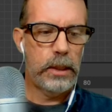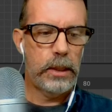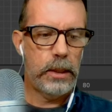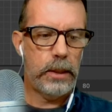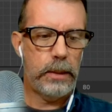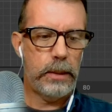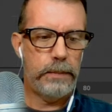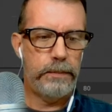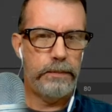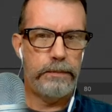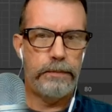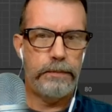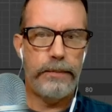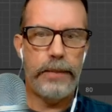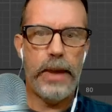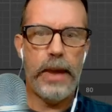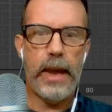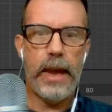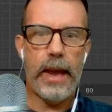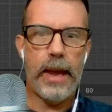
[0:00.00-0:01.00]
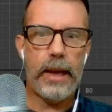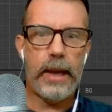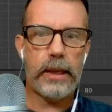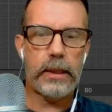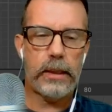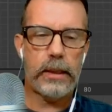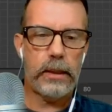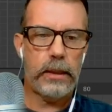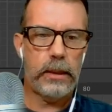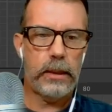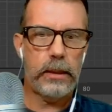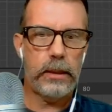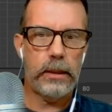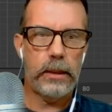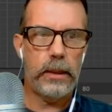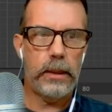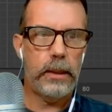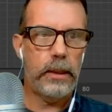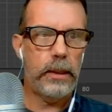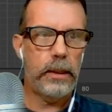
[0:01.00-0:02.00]
the back.
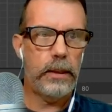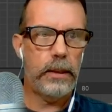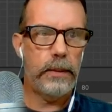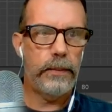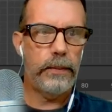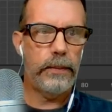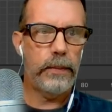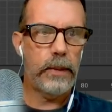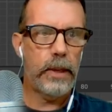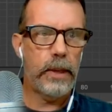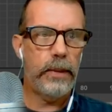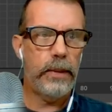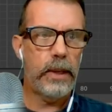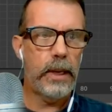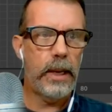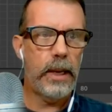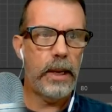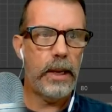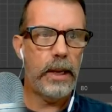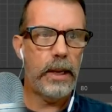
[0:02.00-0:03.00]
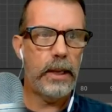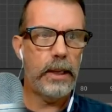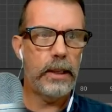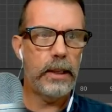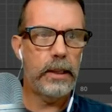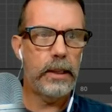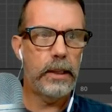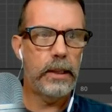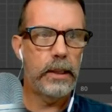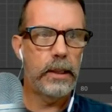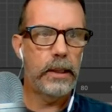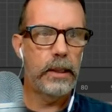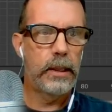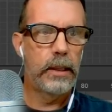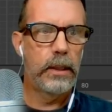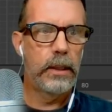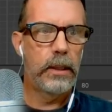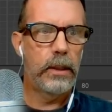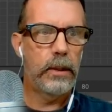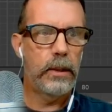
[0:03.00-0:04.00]
I'm going to hide
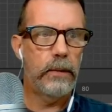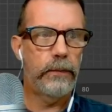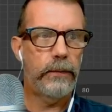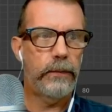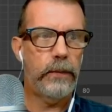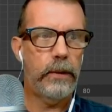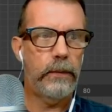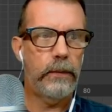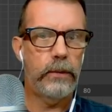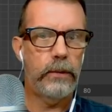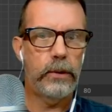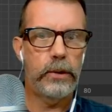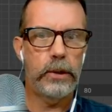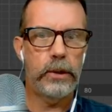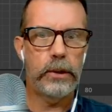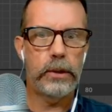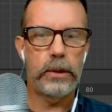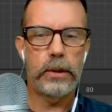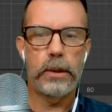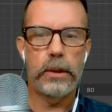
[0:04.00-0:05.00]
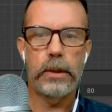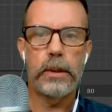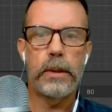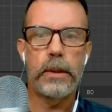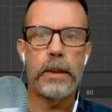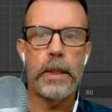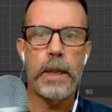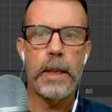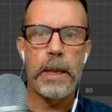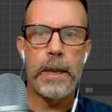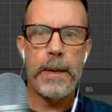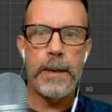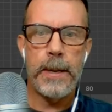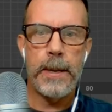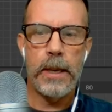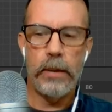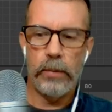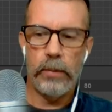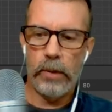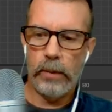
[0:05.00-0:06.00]
the front for just
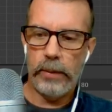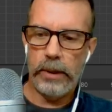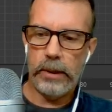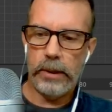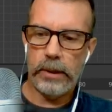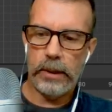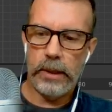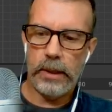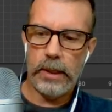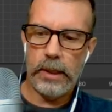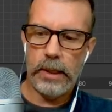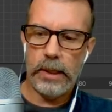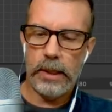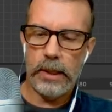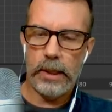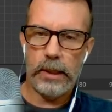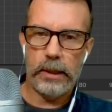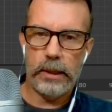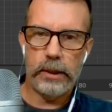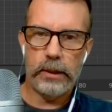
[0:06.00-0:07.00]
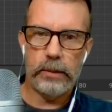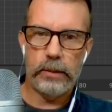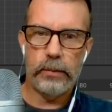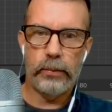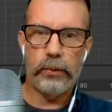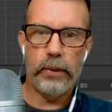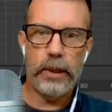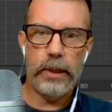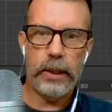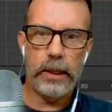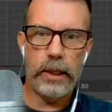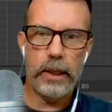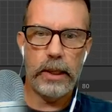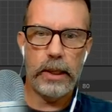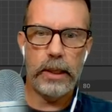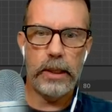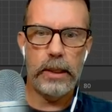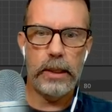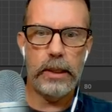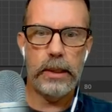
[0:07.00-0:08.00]
a moment. And let's bring
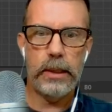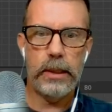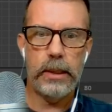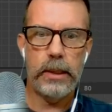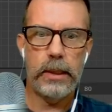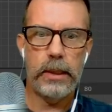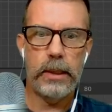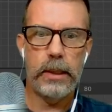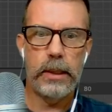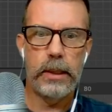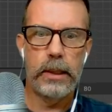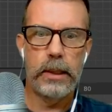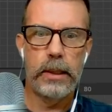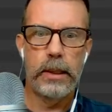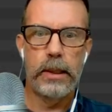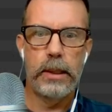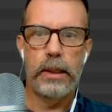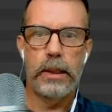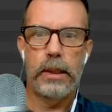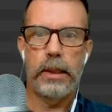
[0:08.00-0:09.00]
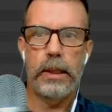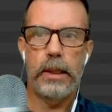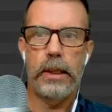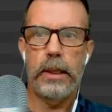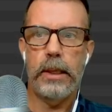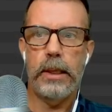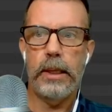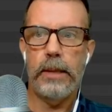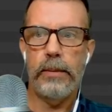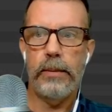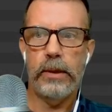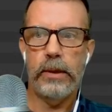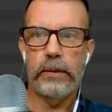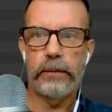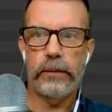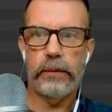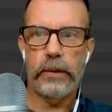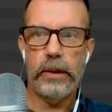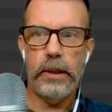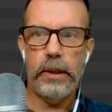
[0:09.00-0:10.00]
in an image
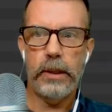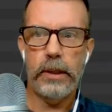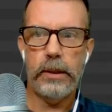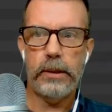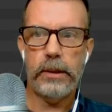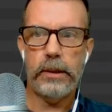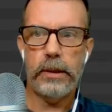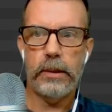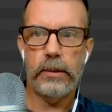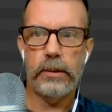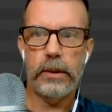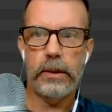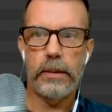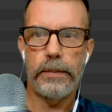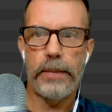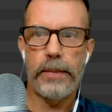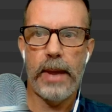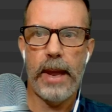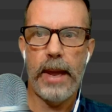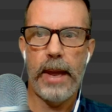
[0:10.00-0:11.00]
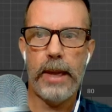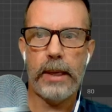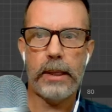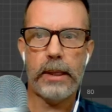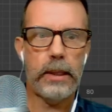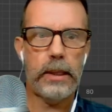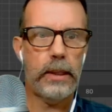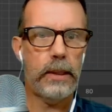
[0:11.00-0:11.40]
for this. Here's the back.